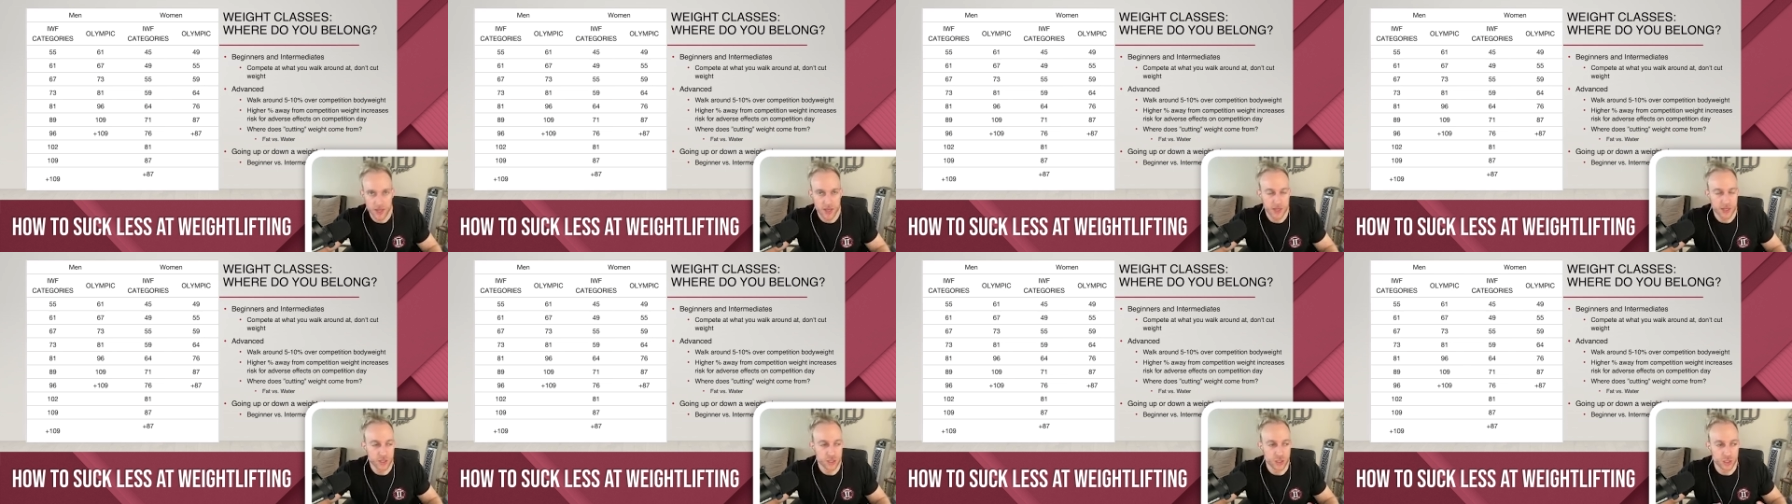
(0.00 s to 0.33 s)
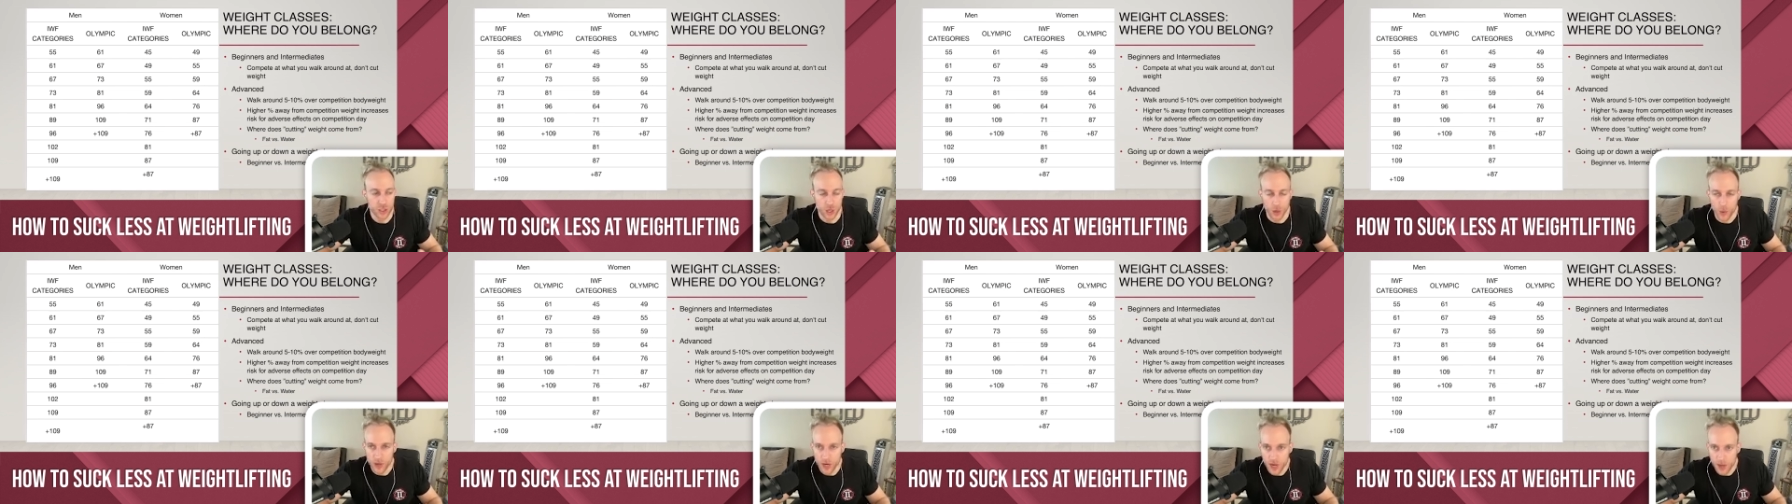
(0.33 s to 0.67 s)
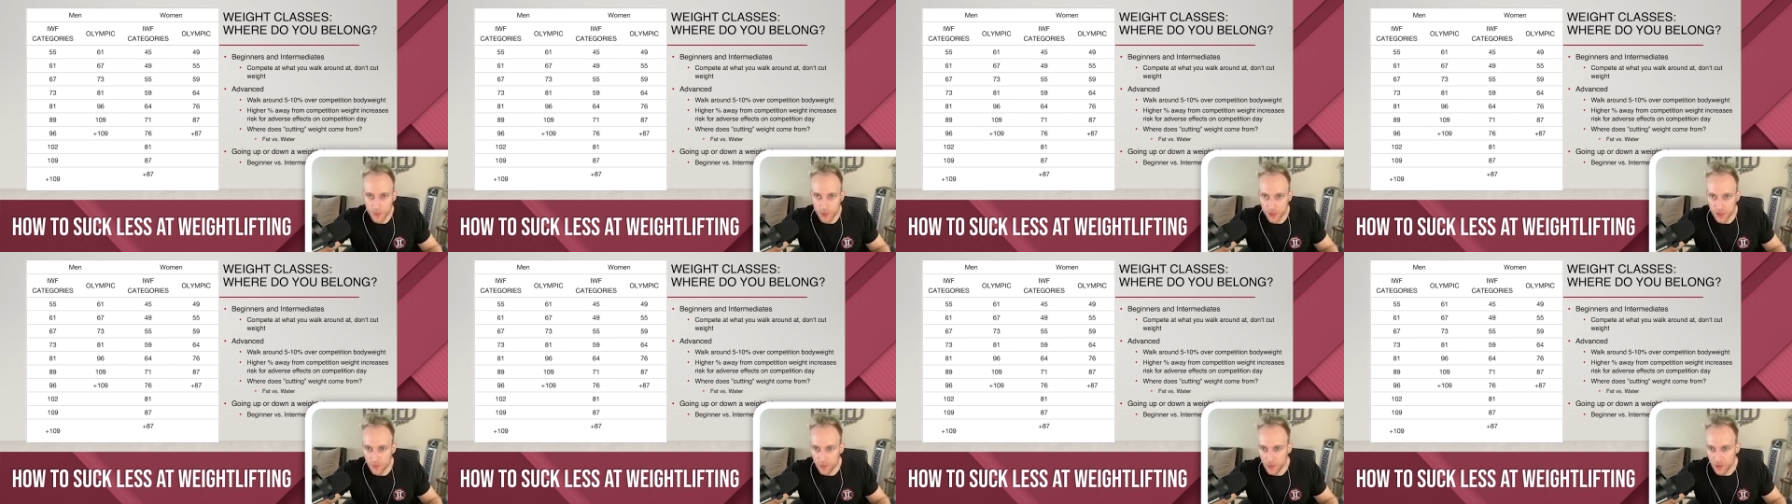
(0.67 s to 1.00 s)
Showing
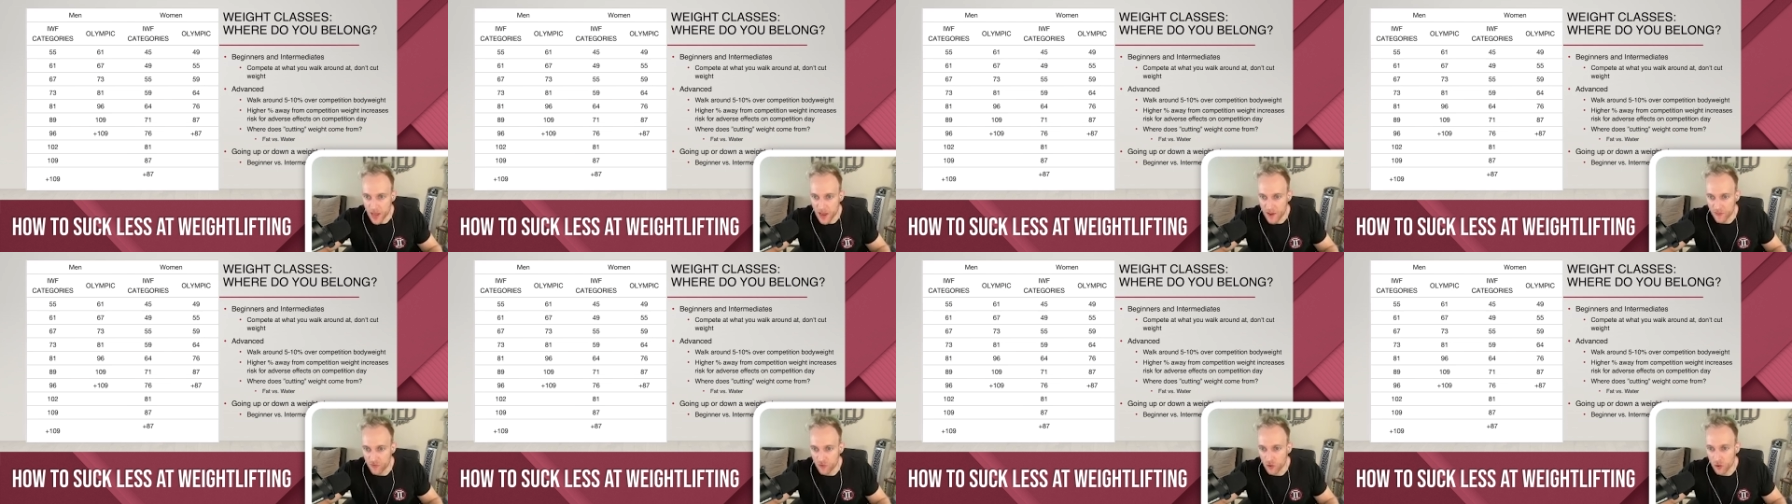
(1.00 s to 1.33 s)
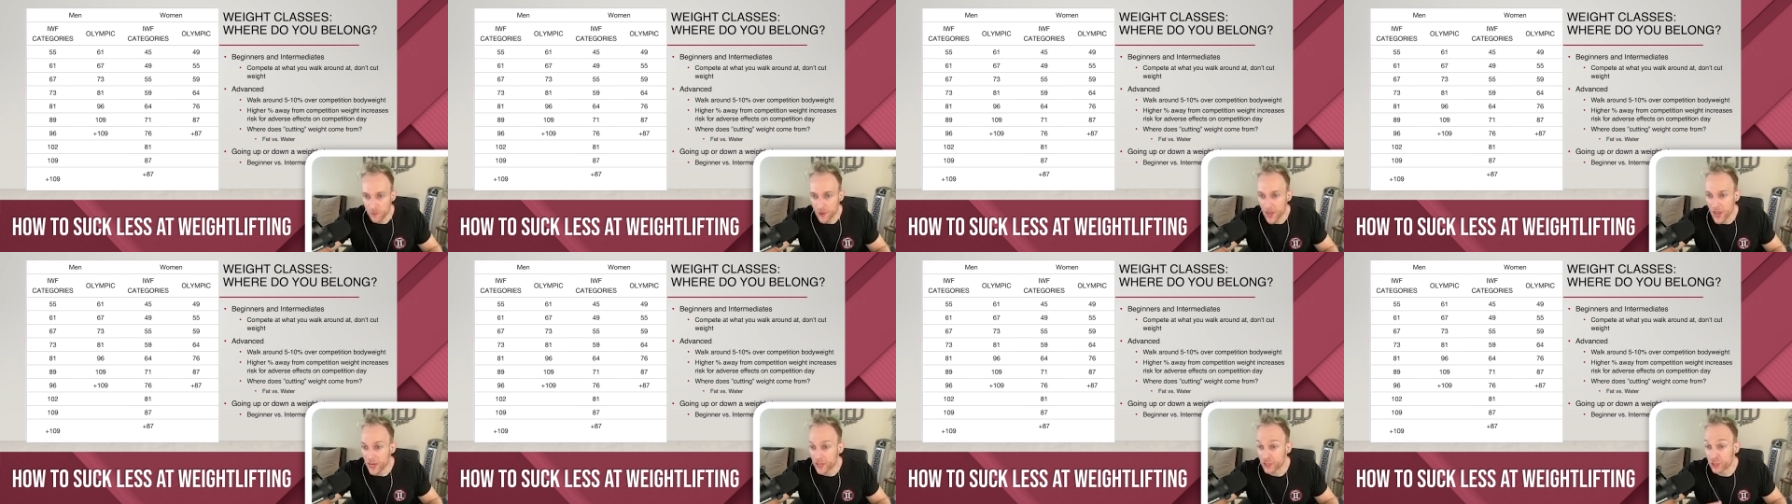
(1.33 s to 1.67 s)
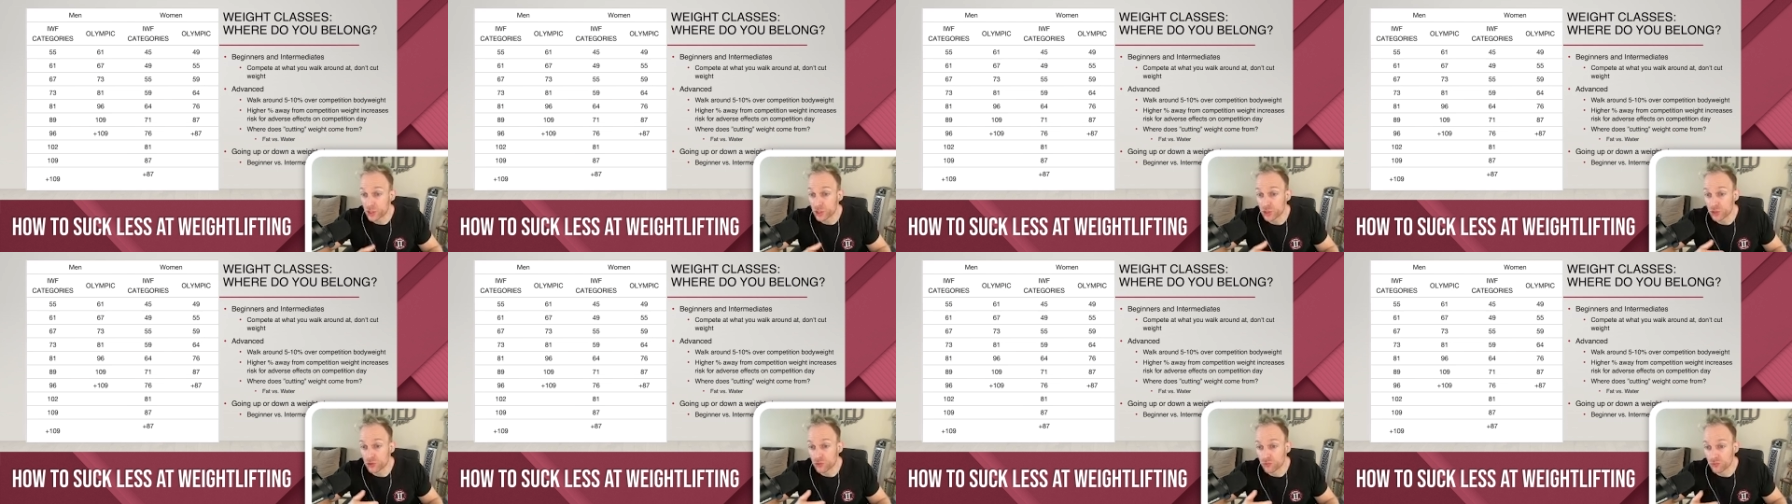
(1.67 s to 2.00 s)
up on the platform
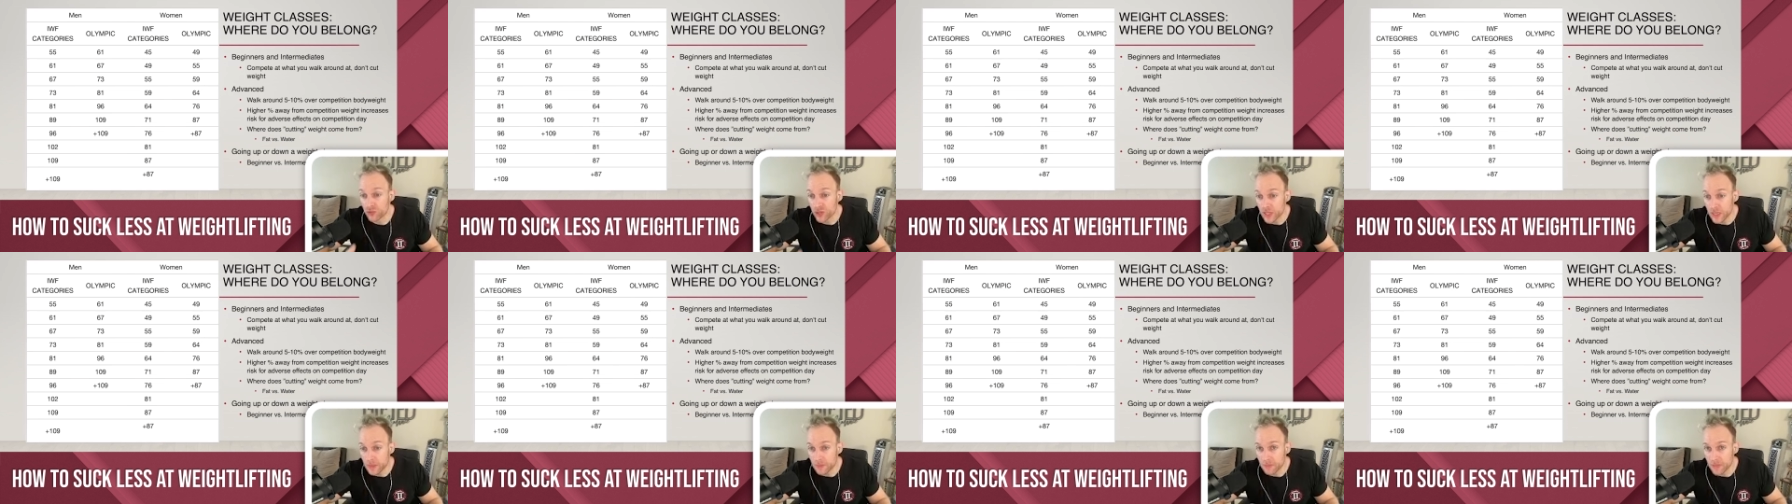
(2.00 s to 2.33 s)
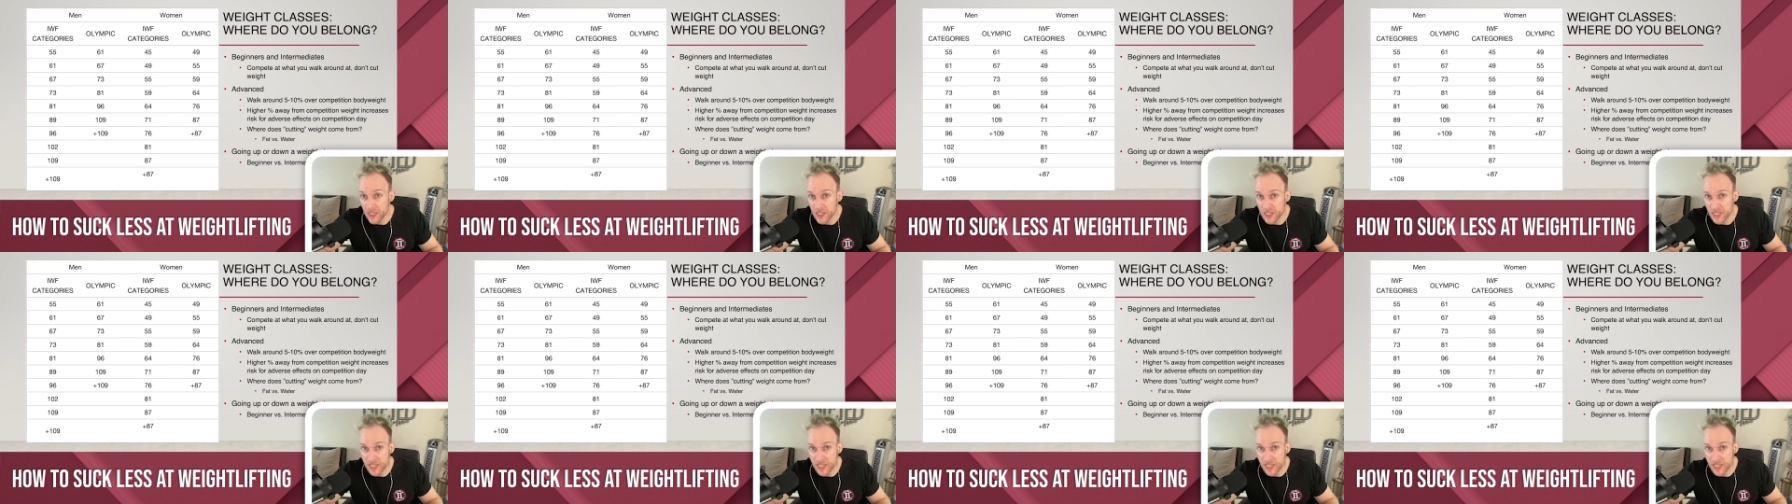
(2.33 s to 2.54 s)
extremely